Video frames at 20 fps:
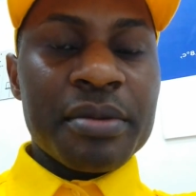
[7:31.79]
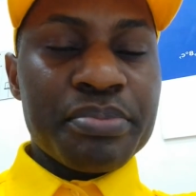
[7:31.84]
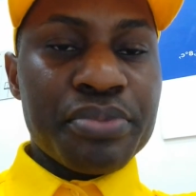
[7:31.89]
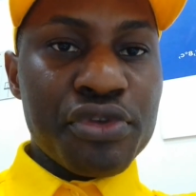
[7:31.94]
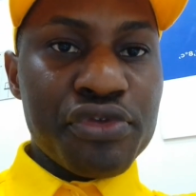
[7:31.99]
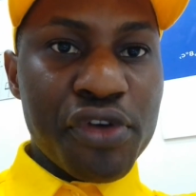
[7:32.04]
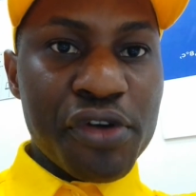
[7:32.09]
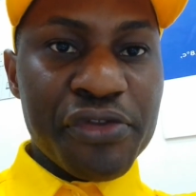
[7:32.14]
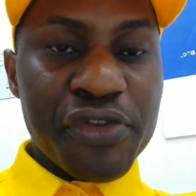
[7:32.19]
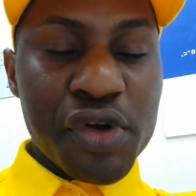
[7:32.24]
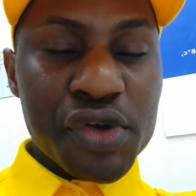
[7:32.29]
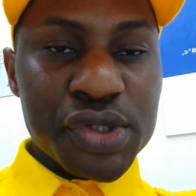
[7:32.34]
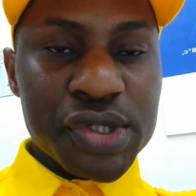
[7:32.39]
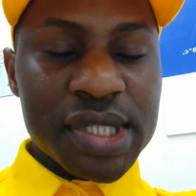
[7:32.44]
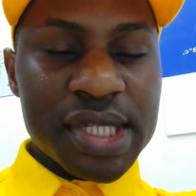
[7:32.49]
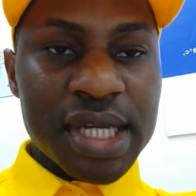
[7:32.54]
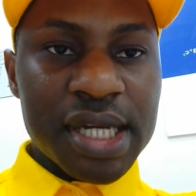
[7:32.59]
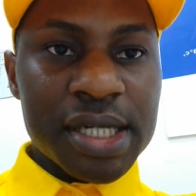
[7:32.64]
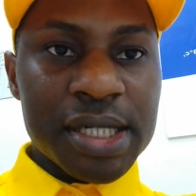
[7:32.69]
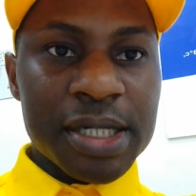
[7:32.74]
Proof of
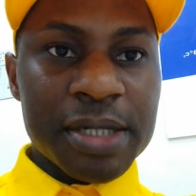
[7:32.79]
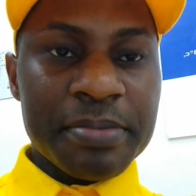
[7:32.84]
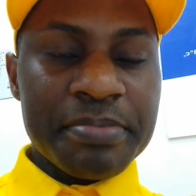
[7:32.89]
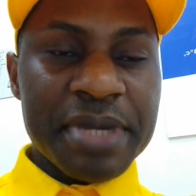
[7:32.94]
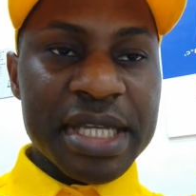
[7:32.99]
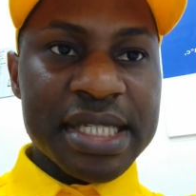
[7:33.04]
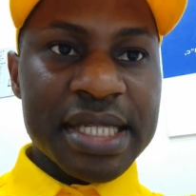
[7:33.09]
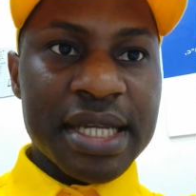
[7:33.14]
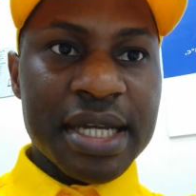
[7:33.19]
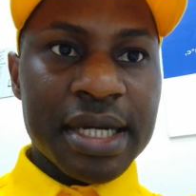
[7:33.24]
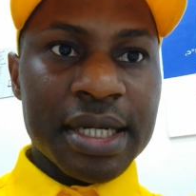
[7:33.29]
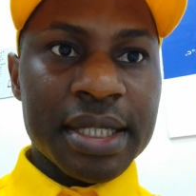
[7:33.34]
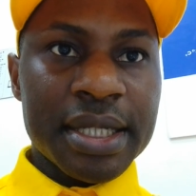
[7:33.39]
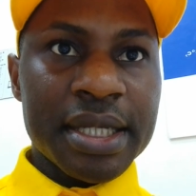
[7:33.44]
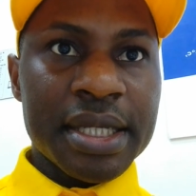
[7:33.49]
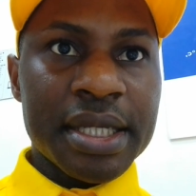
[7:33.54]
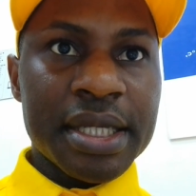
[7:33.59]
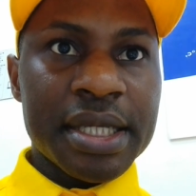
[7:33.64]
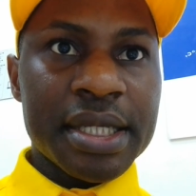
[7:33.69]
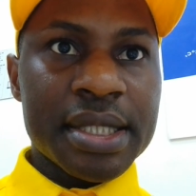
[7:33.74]
funds
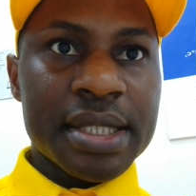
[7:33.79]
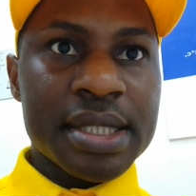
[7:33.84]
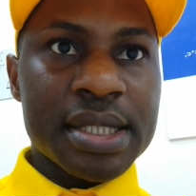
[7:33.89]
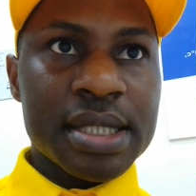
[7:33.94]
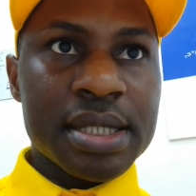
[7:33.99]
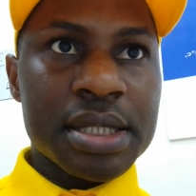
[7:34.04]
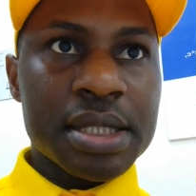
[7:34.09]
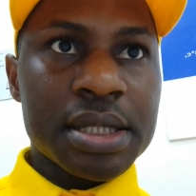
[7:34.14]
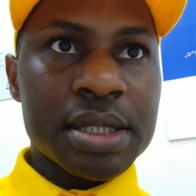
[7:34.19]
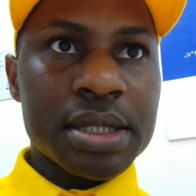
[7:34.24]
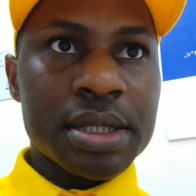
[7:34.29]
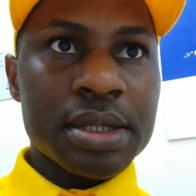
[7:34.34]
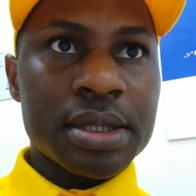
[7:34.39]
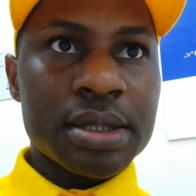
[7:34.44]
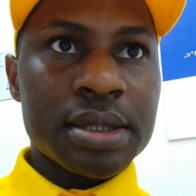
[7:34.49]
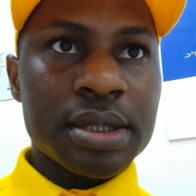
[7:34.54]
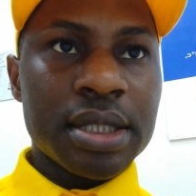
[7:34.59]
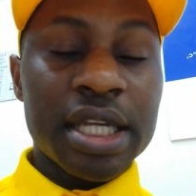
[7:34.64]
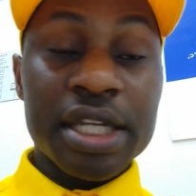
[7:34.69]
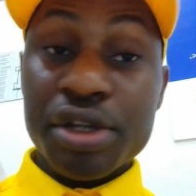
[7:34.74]
basically is
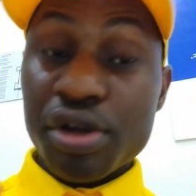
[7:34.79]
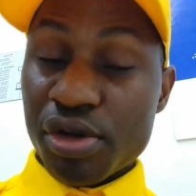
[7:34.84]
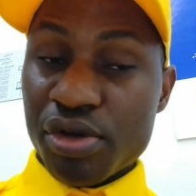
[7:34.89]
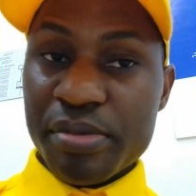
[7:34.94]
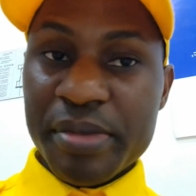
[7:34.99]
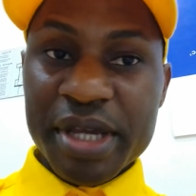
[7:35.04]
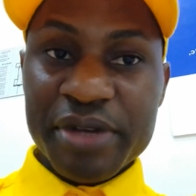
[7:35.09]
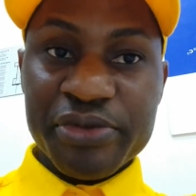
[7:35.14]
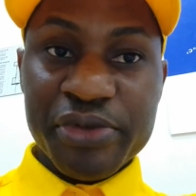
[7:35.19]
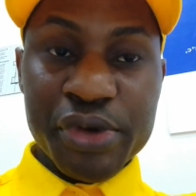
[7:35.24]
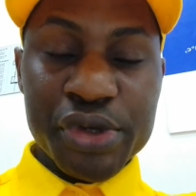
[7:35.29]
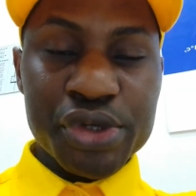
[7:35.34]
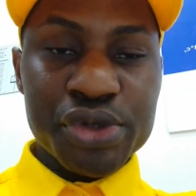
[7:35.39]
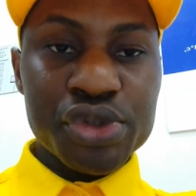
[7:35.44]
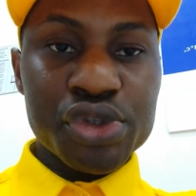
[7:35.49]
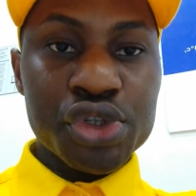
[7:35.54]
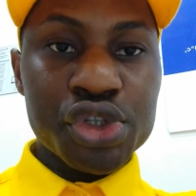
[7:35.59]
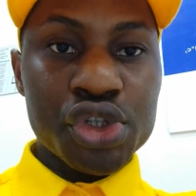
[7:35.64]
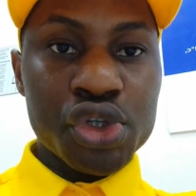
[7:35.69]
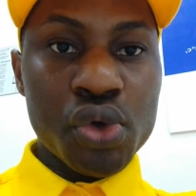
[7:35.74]
a document for you
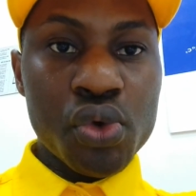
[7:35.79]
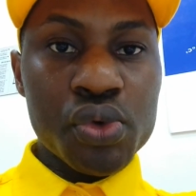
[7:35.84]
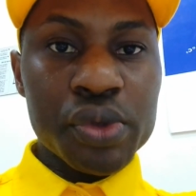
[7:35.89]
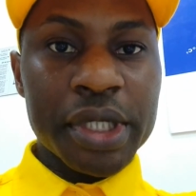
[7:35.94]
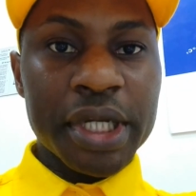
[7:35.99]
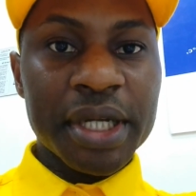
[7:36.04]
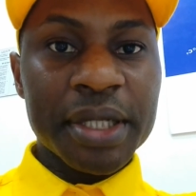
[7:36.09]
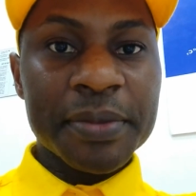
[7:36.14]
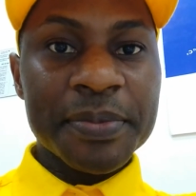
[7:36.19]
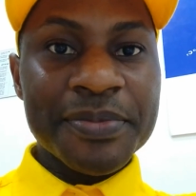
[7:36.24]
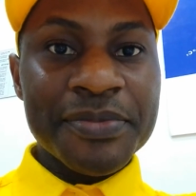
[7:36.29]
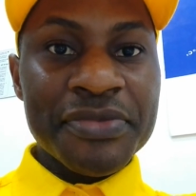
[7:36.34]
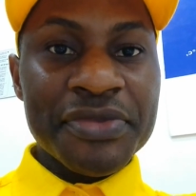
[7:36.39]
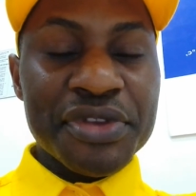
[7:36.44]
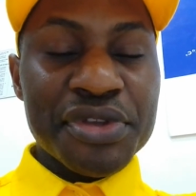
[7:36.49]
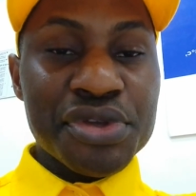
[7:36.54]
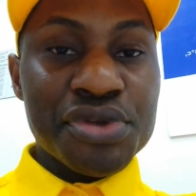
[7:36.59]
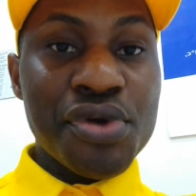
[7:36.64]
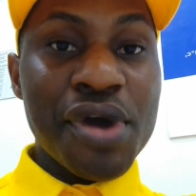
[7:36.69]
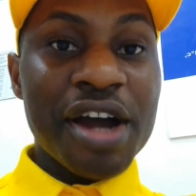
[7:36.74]
to show that
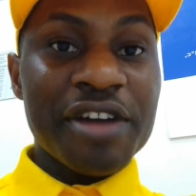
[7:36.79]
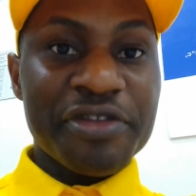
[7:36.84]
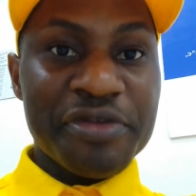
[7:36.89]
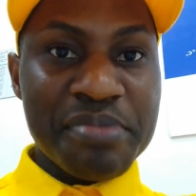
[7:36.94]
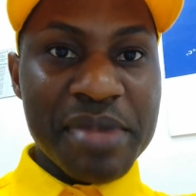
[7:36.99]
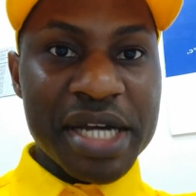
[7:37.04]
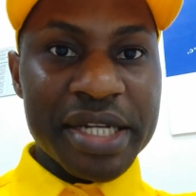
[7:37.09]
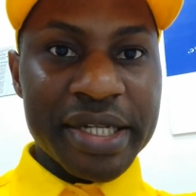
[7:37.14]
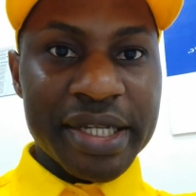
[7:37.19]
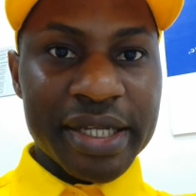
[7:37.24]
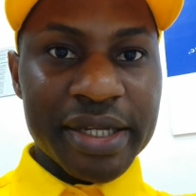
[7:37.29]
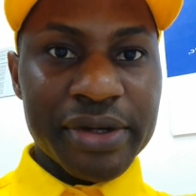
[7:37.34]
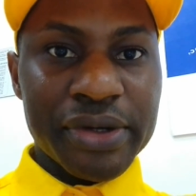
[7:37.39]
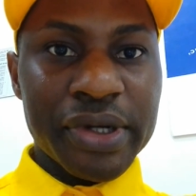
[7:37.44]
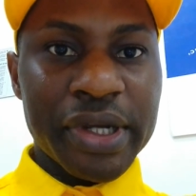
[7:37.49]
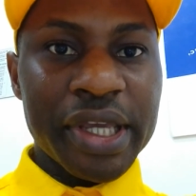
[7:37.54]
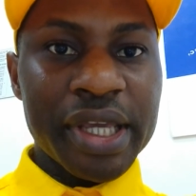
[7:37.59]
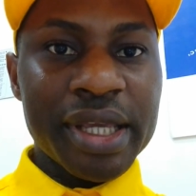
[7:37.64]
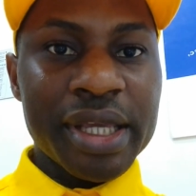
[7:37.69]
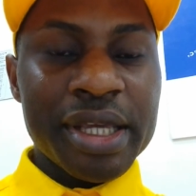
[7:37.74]
you have money,
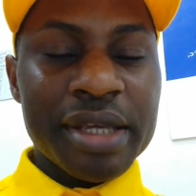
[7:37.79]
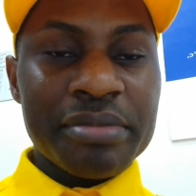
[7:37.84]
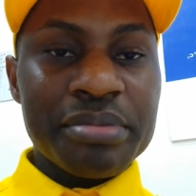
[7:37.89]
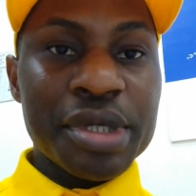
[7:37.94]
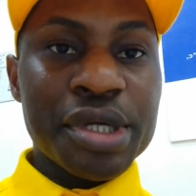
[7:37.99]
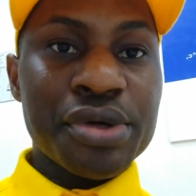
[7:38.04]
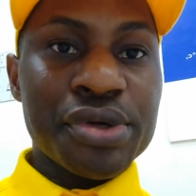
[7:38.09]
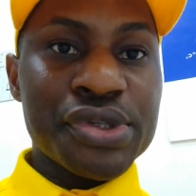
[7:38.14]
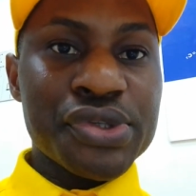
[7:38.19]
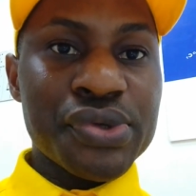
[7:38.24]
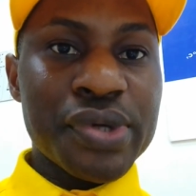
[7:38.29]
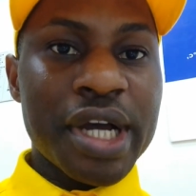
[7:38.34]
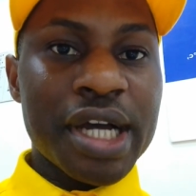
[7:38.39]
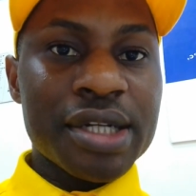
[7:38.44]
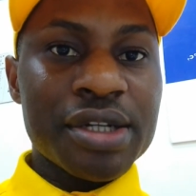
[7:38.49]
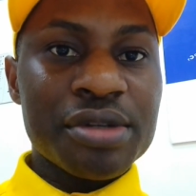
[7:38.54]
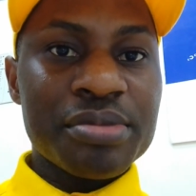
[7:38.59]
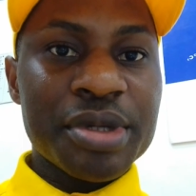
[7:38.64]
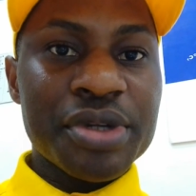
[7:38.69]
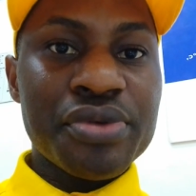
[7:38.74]
okay, because you
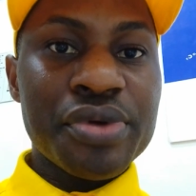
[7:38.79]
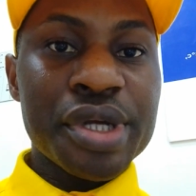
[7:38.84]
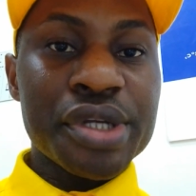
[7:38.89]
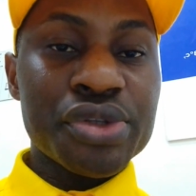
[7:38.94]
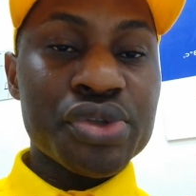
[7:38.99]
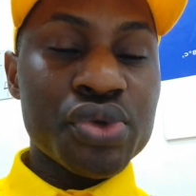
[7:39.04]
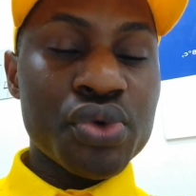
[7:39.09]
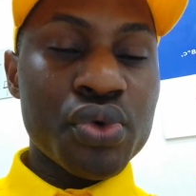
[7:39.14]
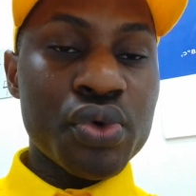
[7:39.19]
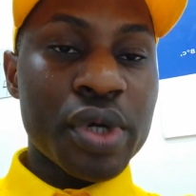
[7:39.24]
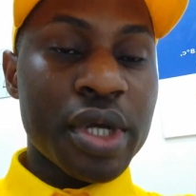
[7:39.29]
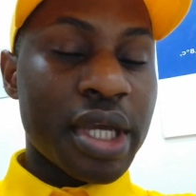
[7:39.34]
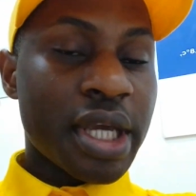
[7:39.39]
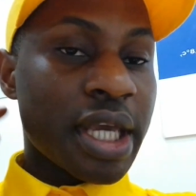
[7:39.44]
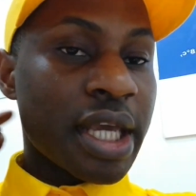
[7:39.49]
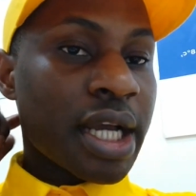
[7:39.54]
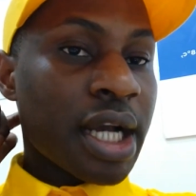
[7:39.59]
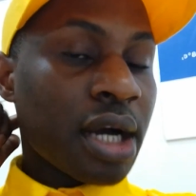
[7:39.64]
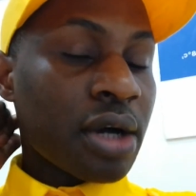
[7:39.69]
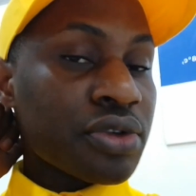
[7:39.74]
cannot be going to
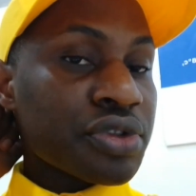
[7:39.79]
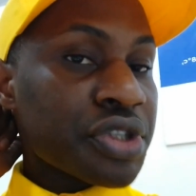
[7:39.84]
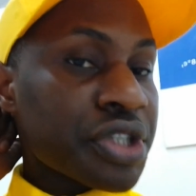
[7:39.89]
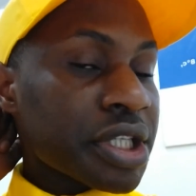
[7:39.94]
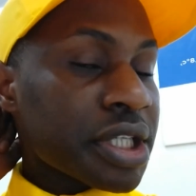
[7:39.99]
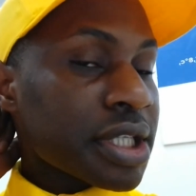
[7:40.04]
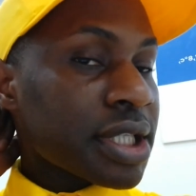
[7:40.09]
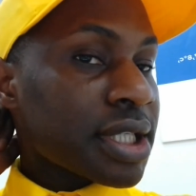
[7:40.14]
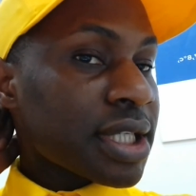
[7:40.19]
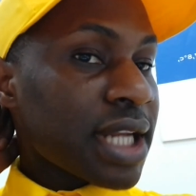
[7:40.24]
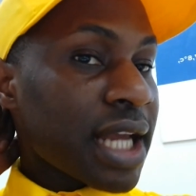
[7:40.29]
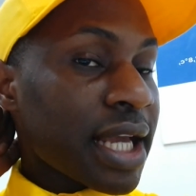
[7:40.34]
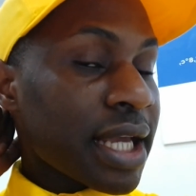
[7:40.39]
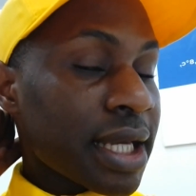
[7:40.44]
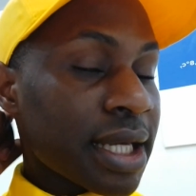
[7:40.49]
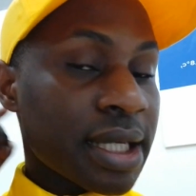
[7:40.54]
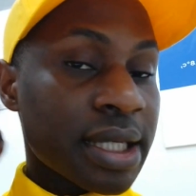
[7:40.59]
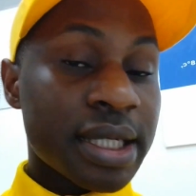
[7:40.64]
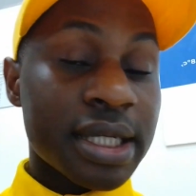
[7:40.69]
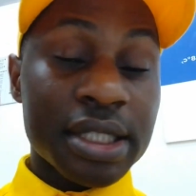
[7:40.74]
a country
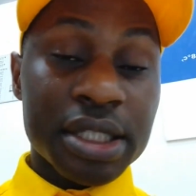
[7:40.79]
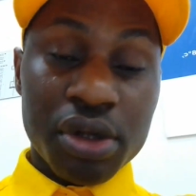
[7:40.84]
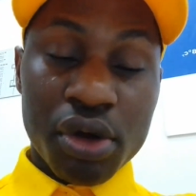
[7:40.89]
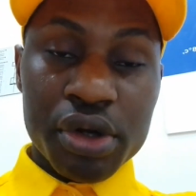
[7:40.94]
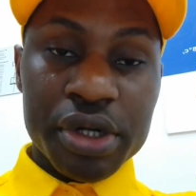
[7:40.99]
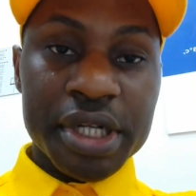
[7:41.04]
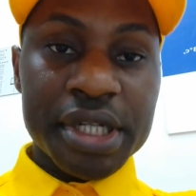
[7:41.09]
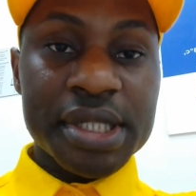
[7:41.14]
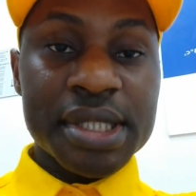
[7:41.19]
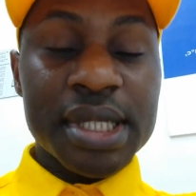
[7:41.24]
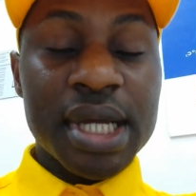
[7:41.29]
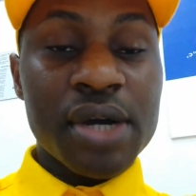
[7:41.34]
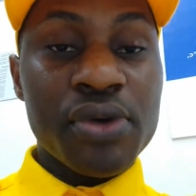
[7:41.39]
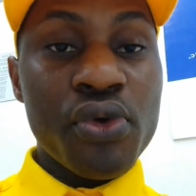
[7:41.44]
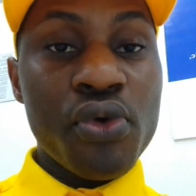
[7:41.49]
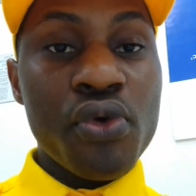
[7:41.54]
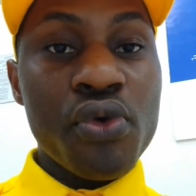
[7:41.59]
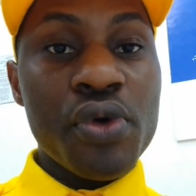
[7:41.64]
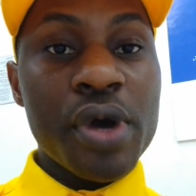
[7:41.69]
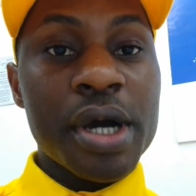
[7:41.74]
like a tourist
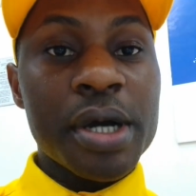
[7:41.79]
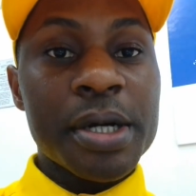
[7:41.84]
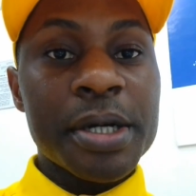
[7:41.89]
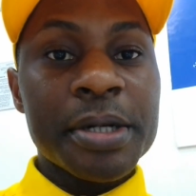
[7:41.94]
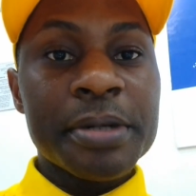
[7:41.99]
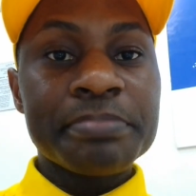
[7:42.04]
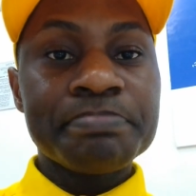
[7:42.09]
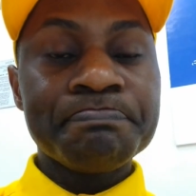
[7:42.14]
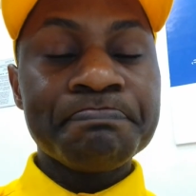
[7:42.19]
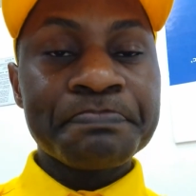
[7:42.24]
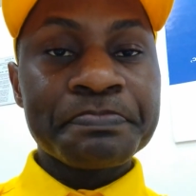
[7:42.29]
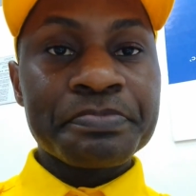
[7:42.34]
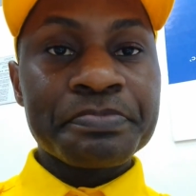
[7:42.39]
or